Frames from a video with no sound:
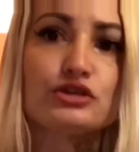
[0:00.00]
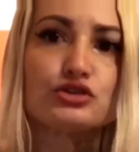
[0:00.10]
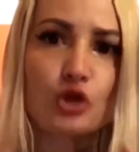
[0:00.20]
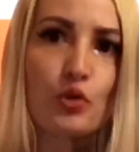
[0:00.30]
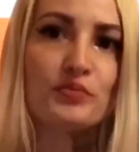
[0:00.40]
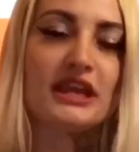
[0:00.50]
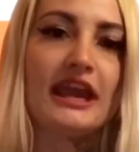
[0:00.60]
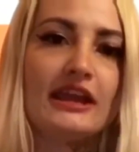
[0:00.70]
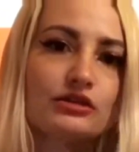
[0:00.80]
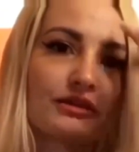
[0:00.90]
don't be
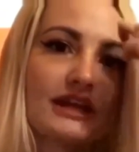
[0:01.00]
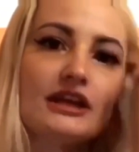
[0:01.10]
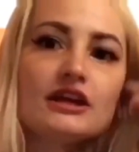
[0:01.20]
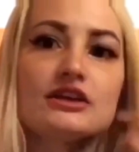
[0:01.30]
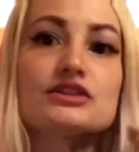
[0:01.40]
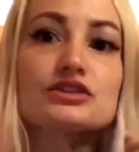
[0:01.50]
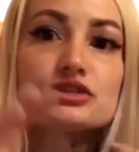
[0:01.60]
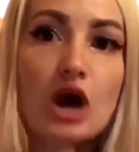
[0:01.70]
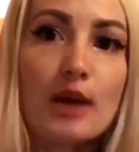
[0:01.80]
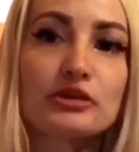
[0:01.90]
angry,
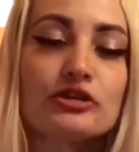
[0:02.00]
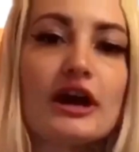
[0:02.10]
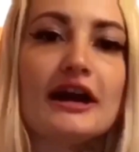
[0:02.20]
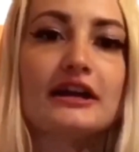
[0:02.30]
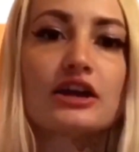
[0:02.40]
stop crying,